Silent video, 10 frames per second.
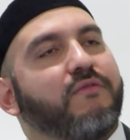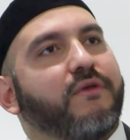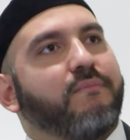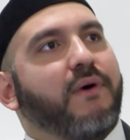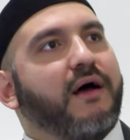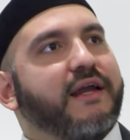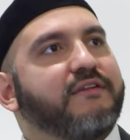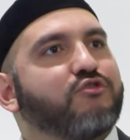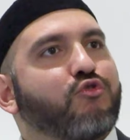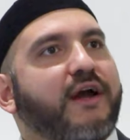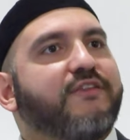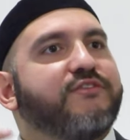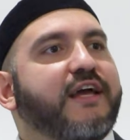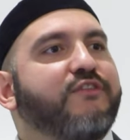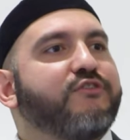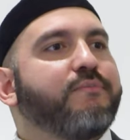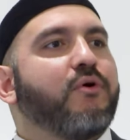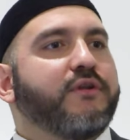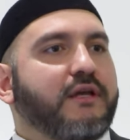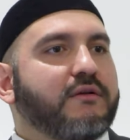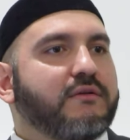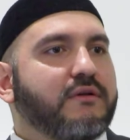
the mind transcends the body.